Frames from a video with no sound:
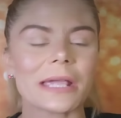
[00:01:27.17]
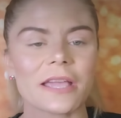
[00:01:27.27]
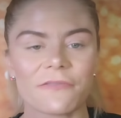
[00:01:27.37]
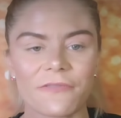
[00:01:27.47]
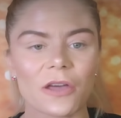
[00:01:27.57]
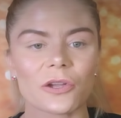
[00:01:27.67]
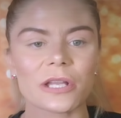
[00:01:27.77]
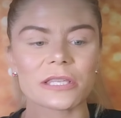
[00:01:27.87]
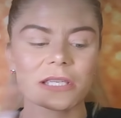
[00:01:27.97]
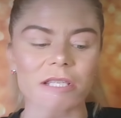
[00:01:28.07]
any further
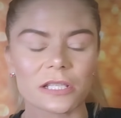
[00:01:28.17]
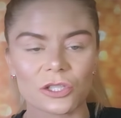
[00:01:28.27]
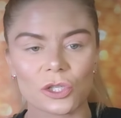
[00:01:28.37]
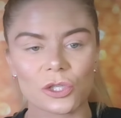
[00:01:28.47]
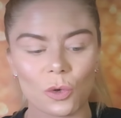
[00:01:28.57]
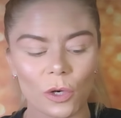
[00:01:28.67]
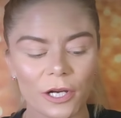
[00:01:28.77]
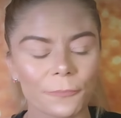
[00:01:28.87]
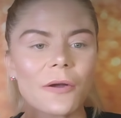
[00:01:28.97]
into the tutorial.